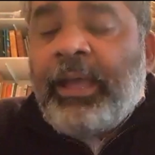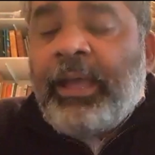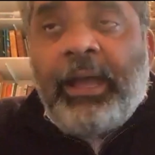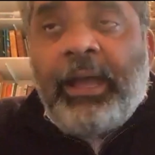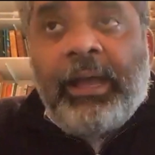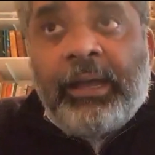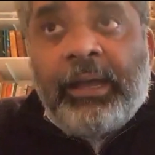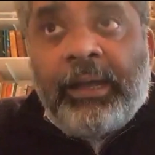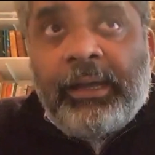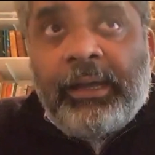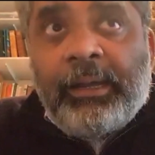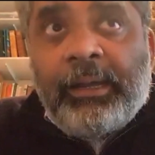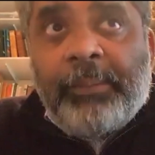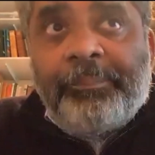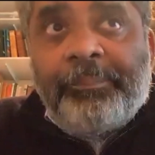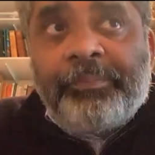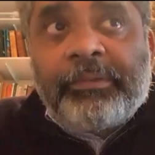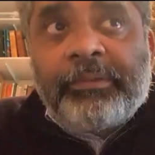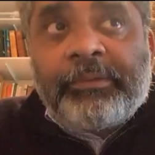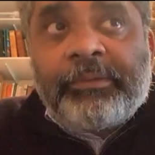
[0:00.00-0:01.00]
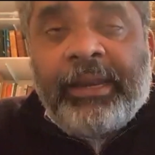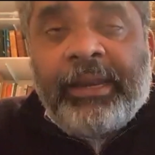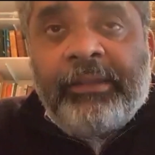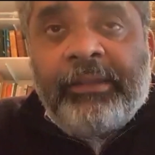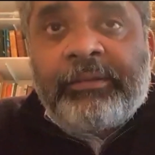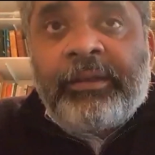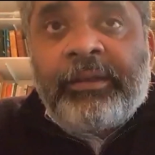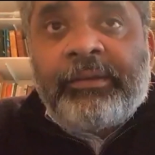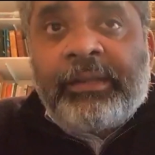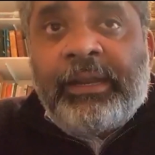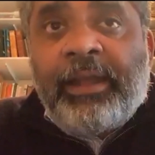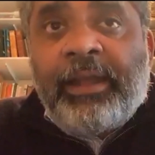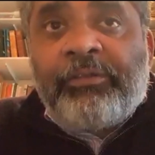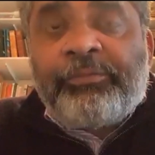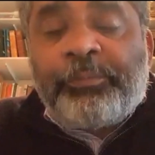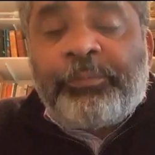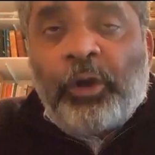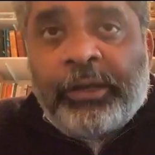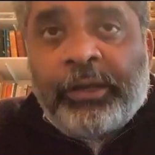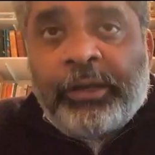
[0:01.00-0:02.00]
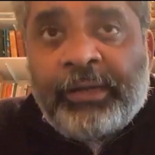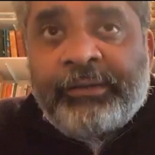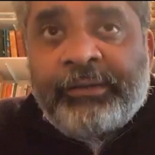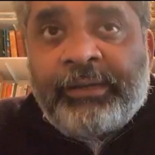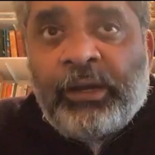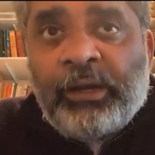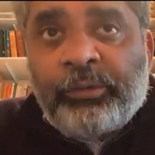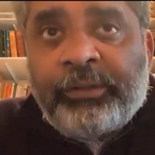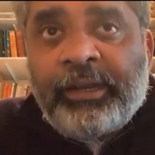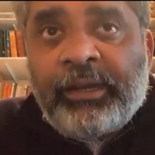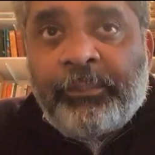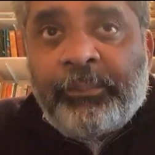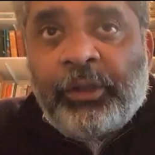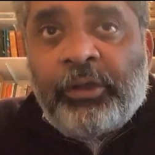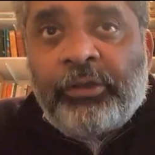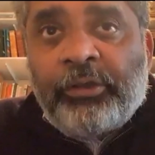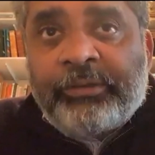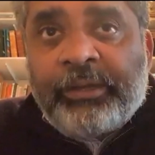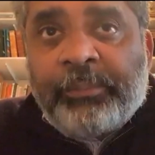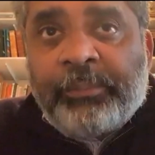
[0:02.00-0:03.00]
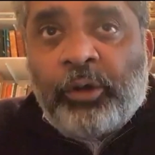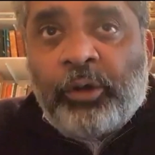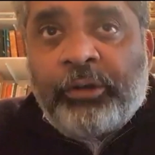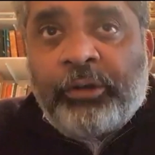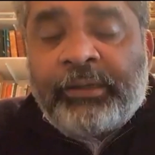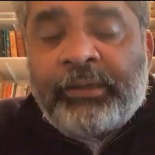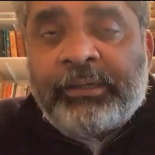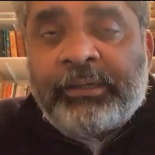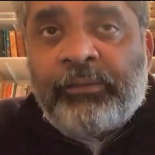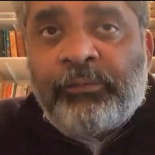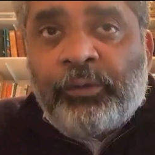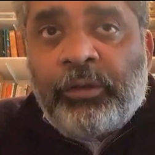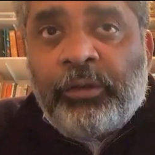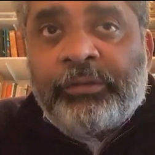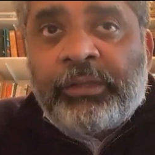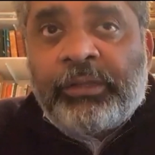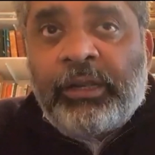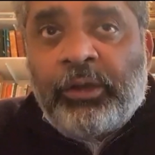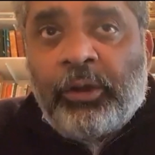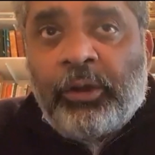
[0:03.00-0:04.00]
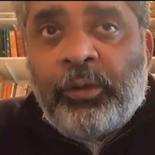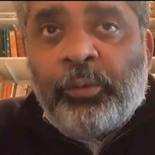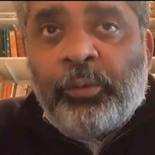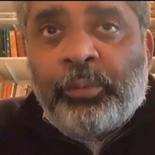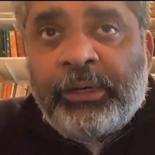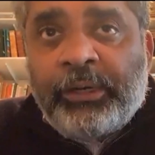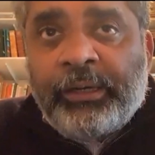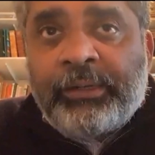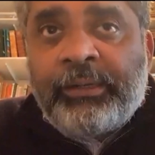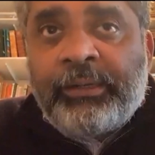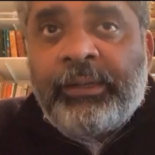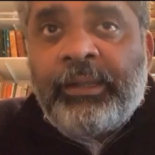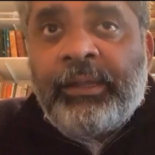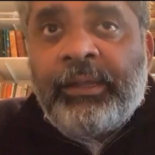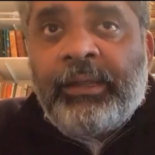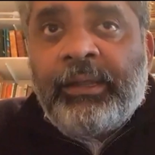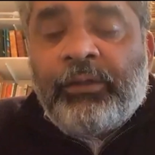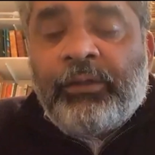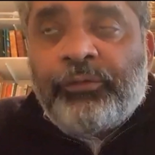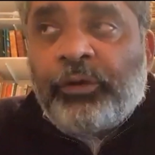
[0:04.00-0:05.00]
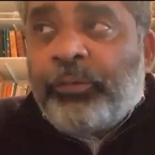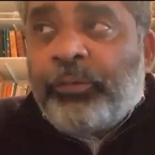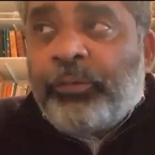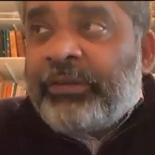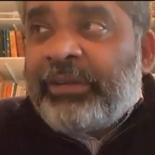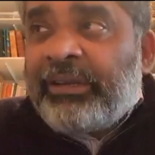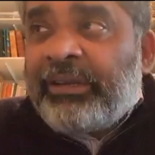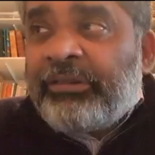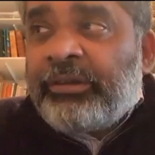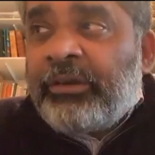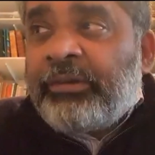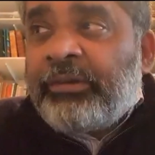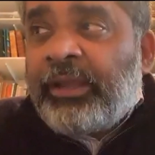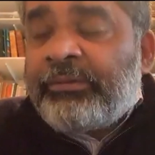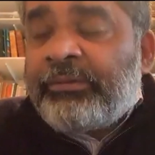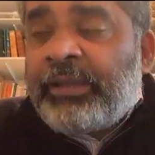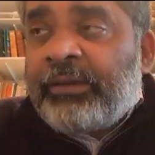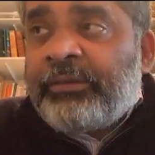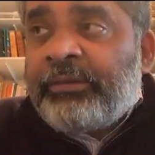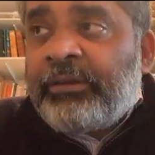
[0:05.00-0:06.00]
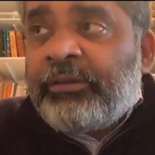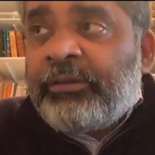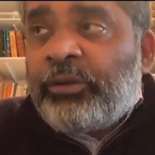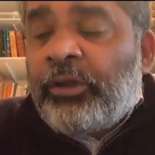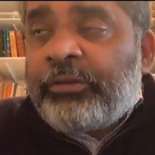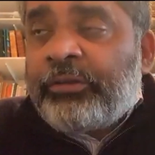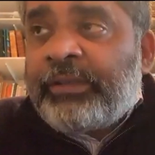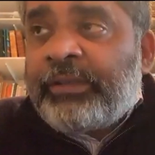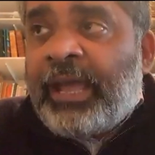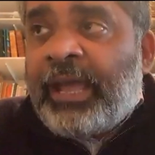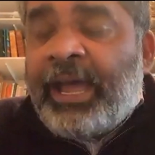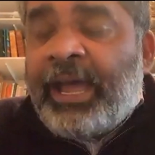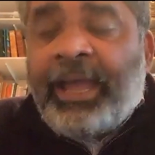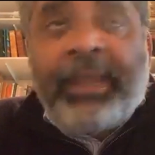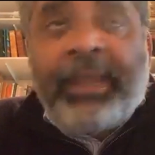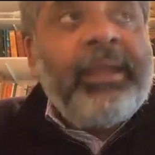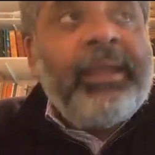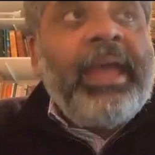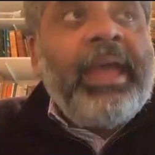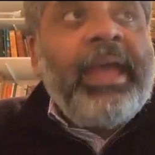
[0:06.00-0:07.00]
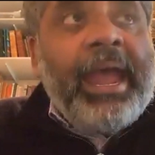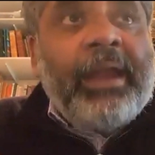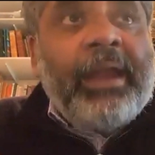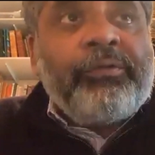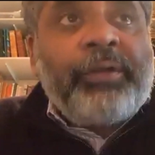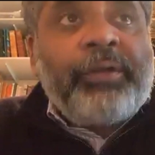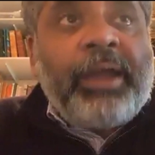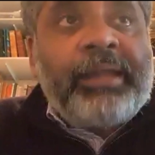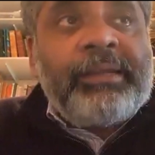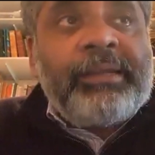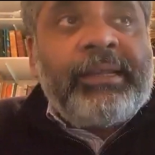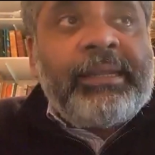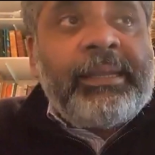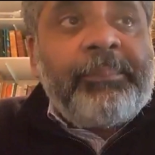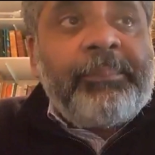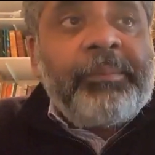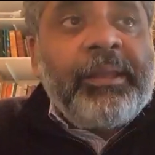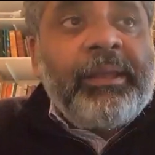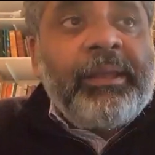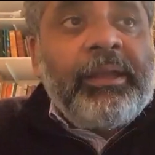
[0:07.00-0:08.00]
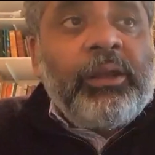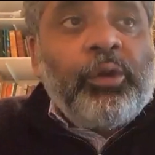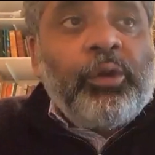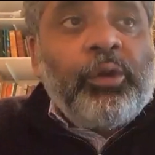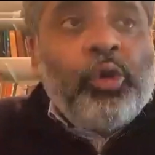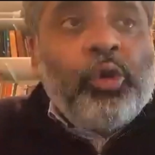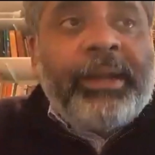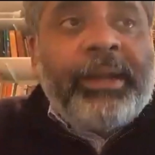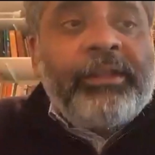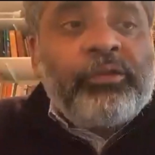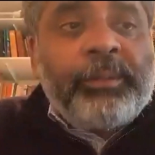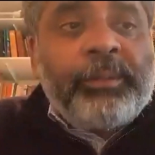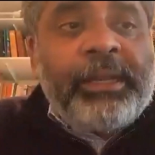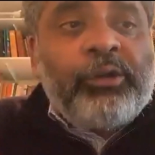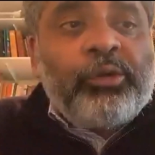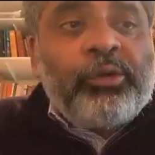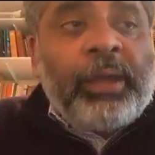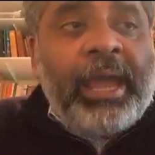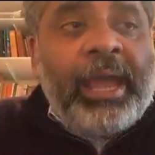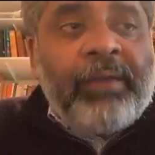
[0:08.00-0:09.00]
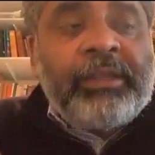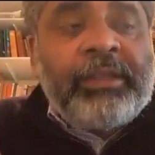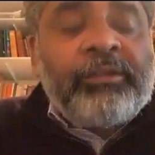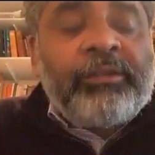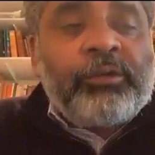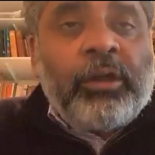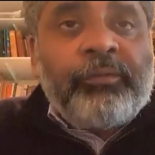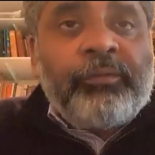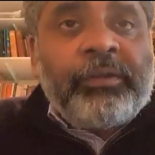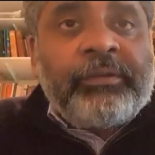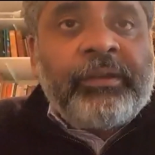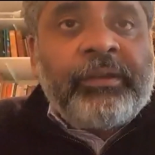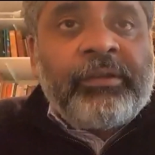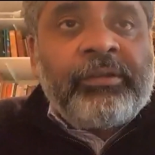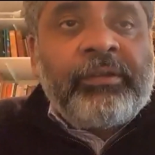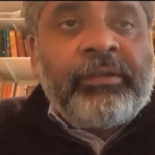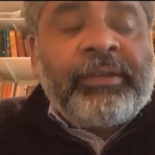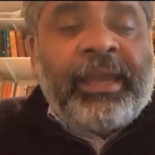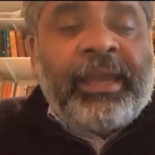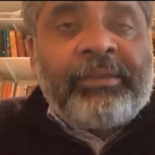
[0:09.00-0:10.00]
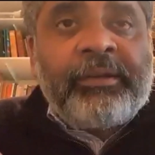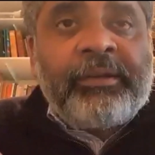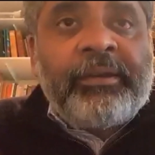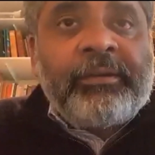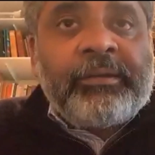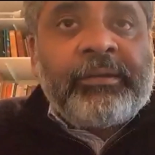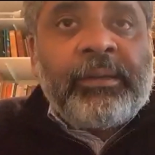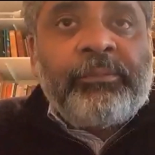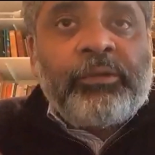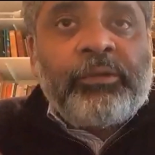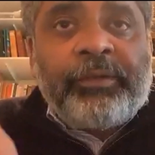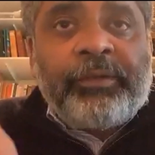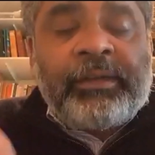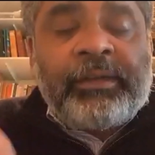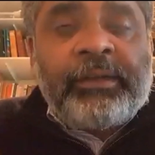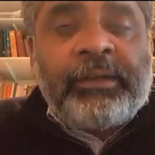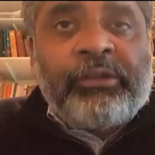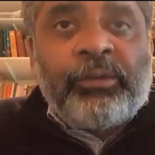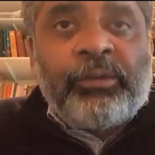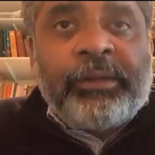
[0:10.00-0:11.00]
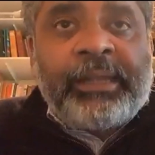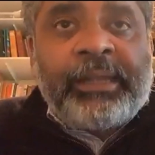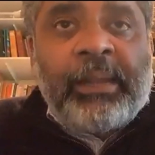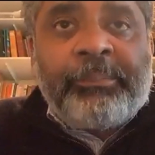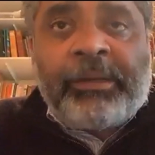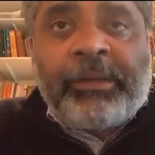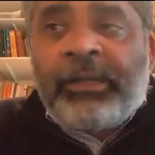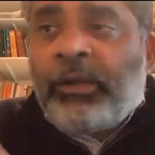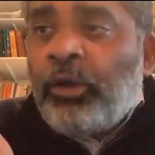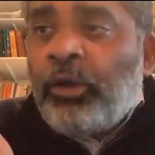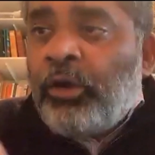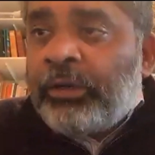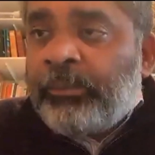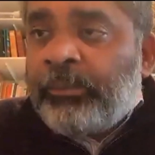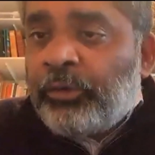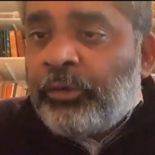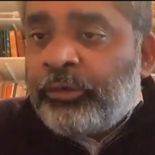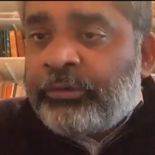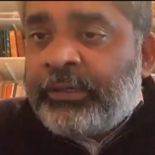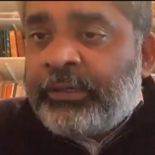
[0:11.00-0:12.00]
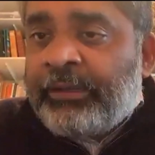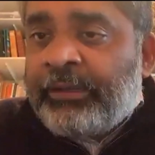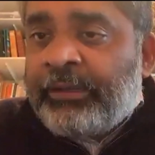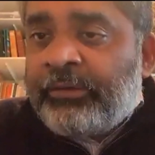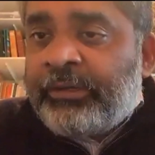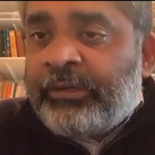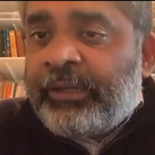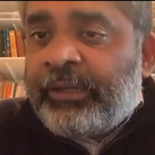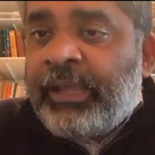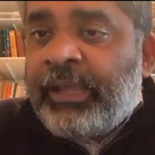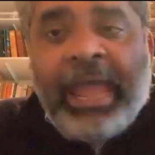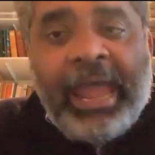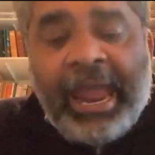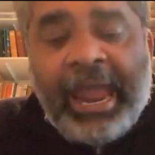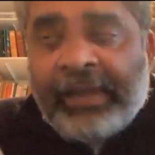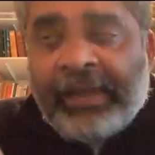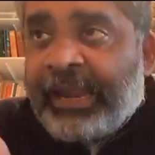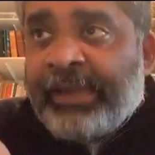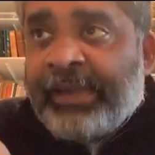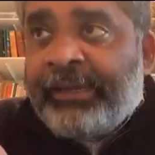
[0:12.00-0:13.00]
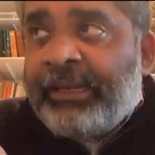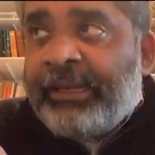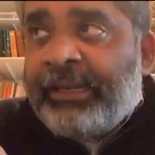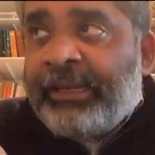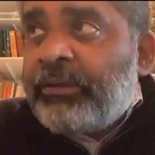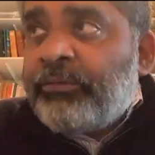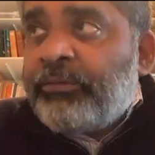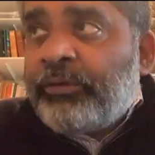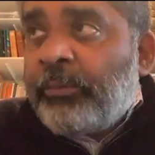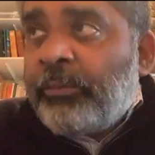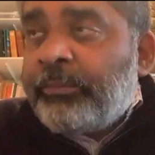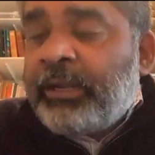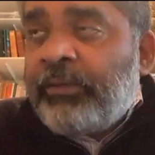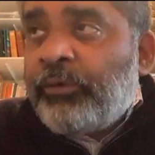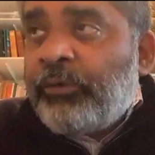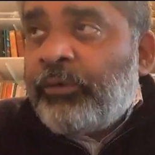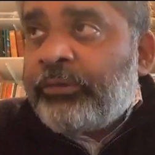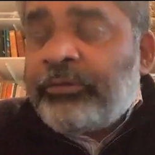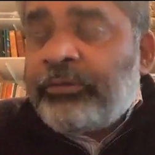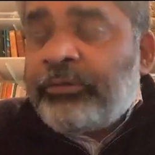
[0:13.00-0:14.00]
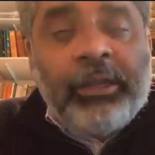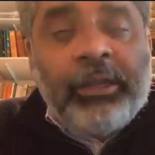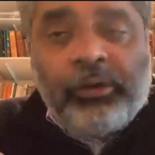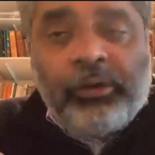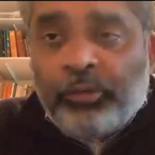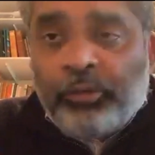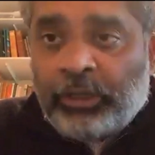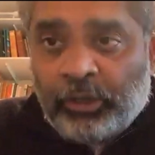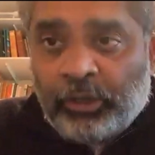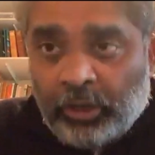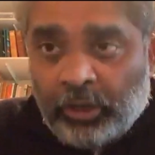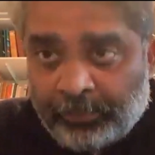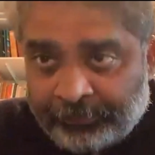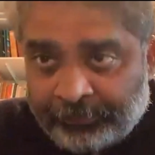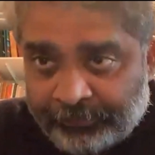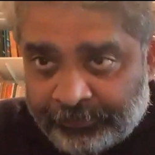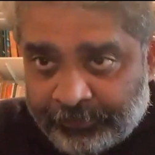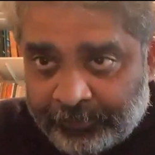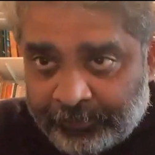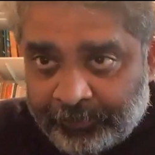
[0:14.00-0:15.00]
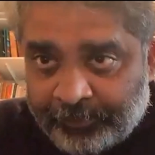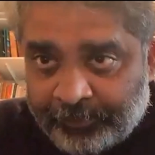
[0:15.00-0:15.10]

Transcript: Uh, there isn't enough product out there because that product involves a lot of work for which initial transactions costs are high. And finally, no one is willing to have these conversations either in terms of intellectual capital or emotional energy at any level from Davos to the C O Ps.